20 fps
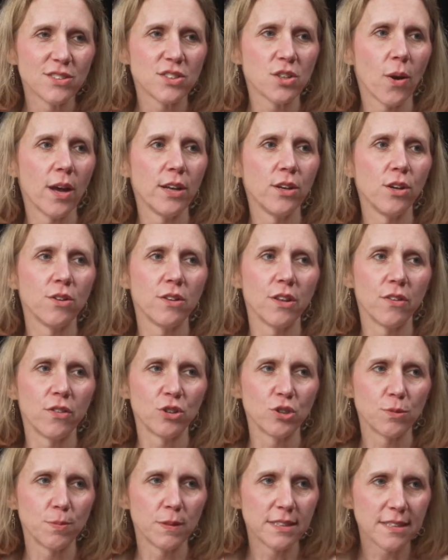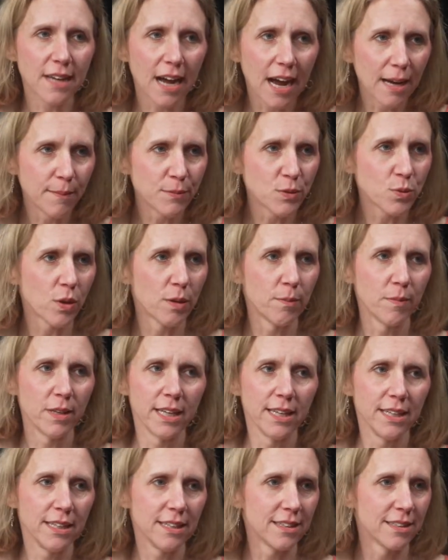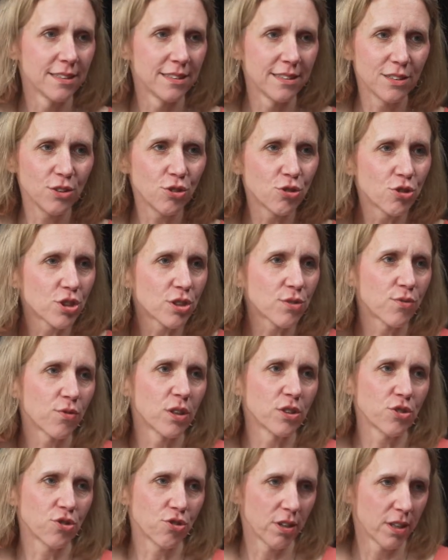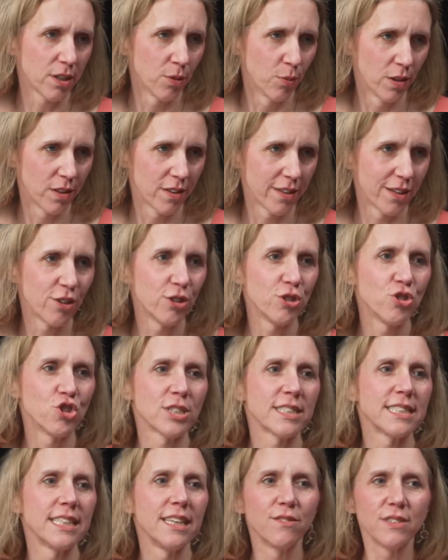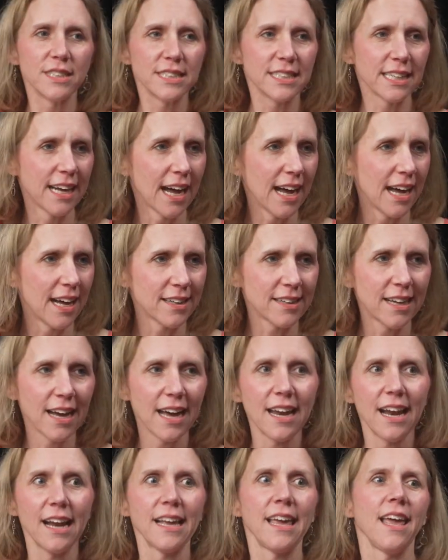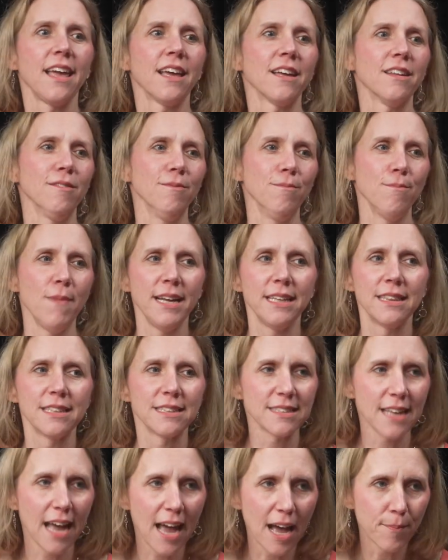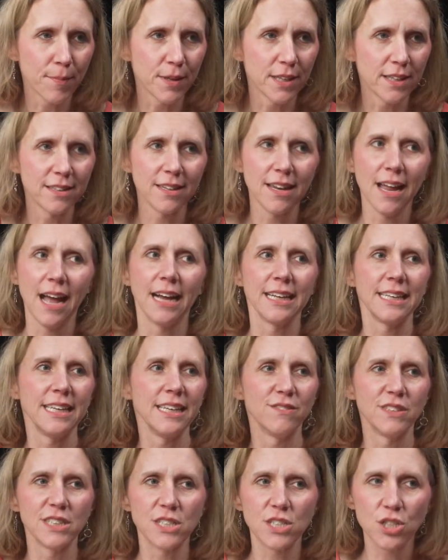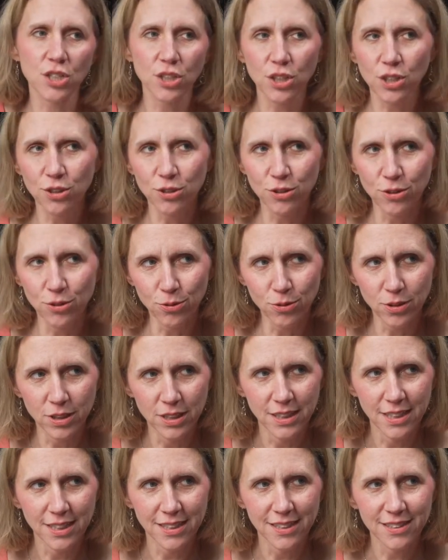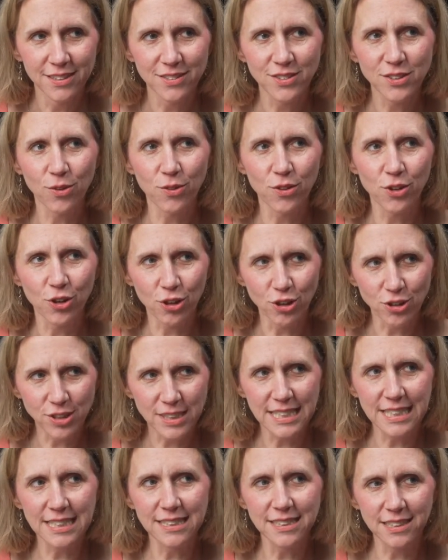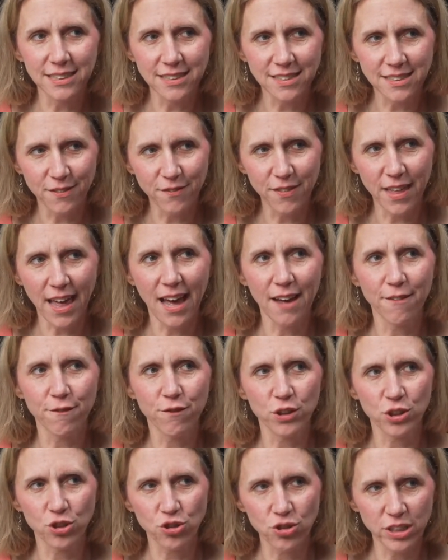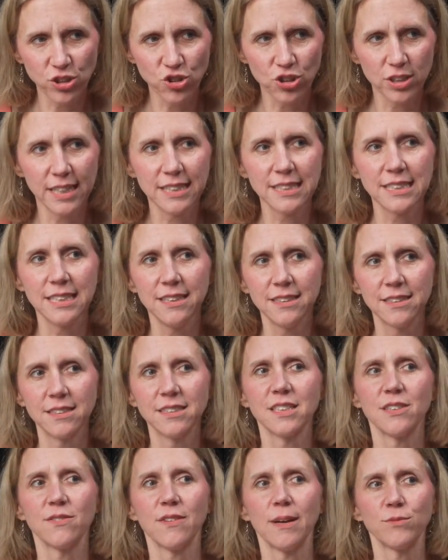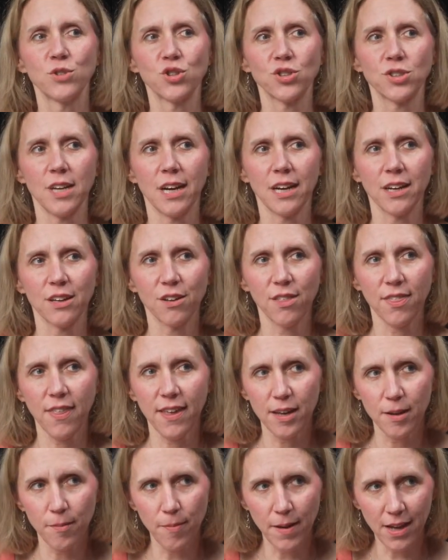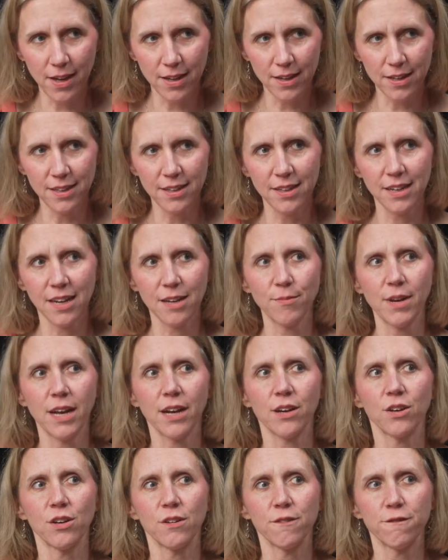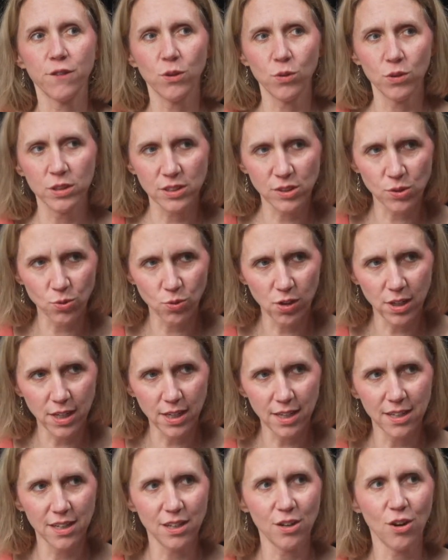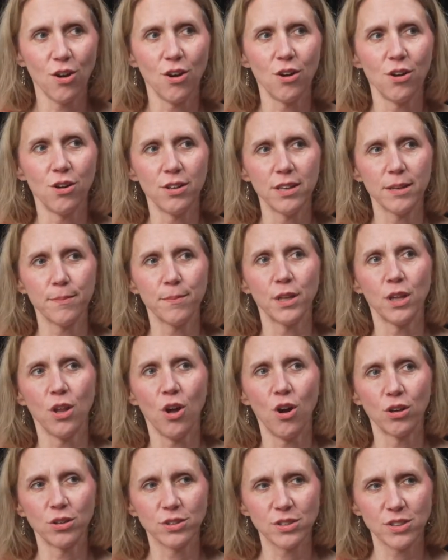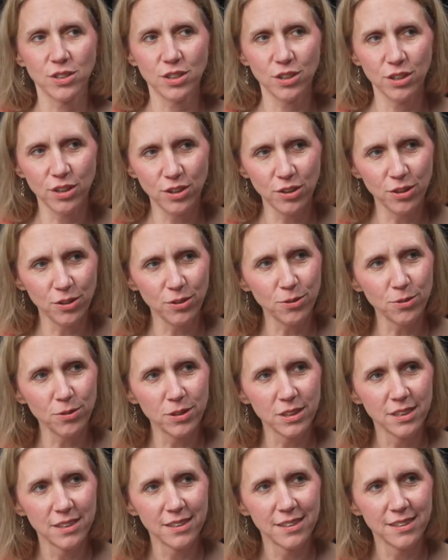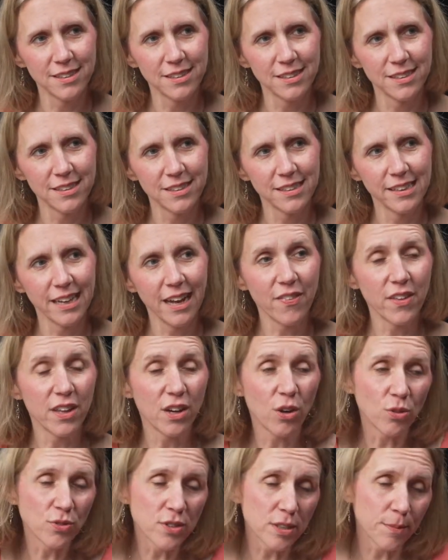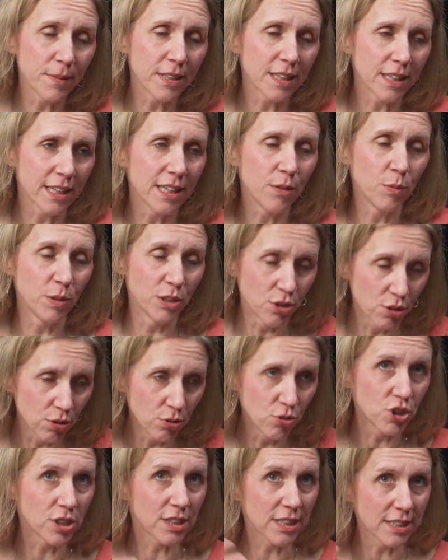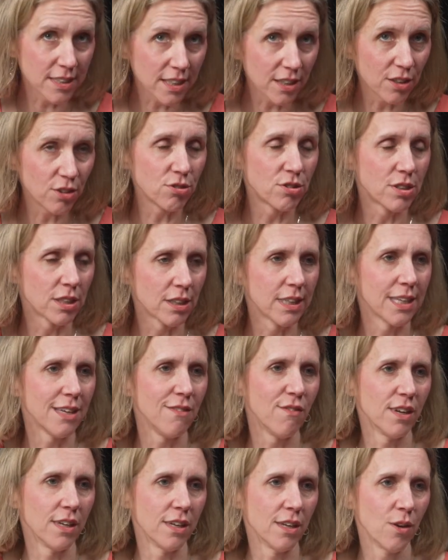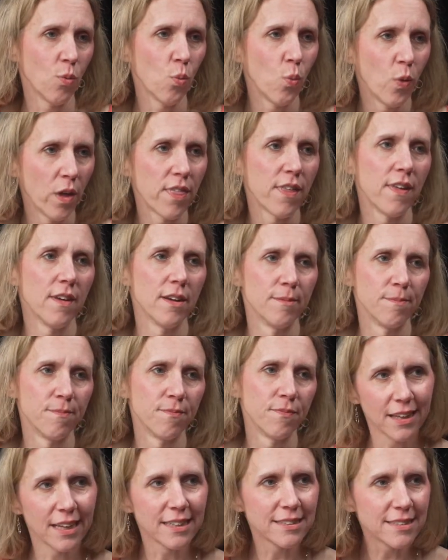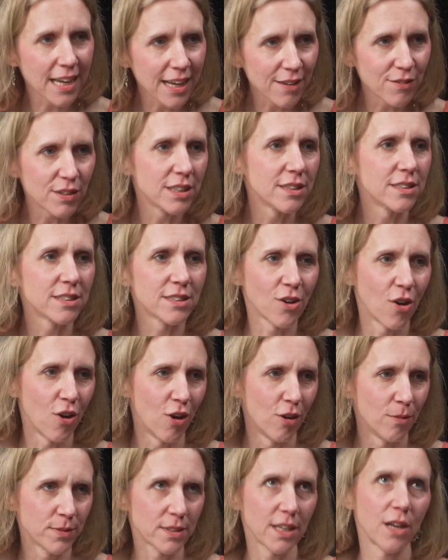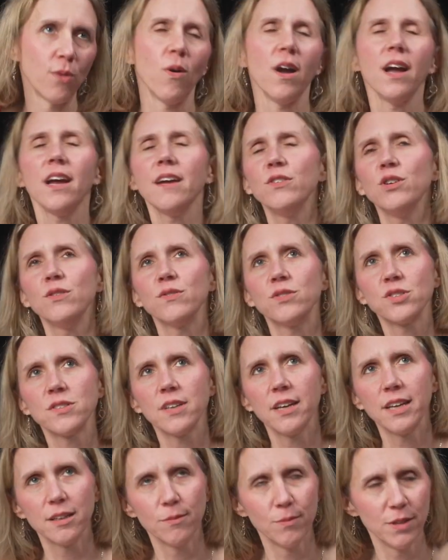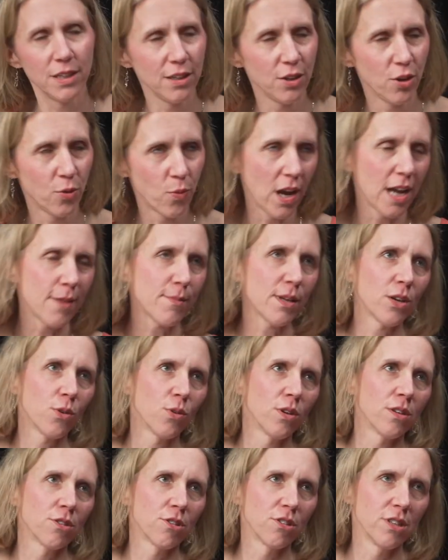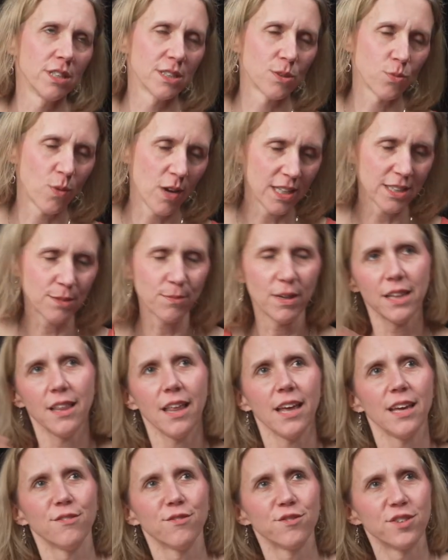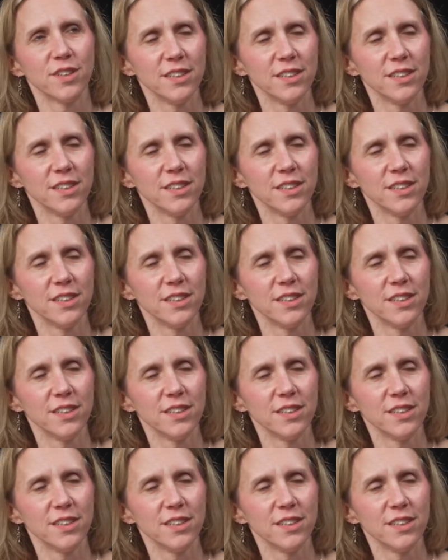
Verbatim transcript: So I know that there's been times where I'm like, you're just frustrated with it, or you just give it to God. God, I can't make this happen. Right. I give it to you. So there are seasons of that frustration, that seasons of I'm just not going to think about it. I'm not going to focus on it at all. It belongs to you. Right. And then ultimately, we do just continue to leave it with Him. Like David in the Psalms, like, mm -hmm. why mm-hmm. have you forsaken me? You know, why am I mm-hmm. going through this? Why is my life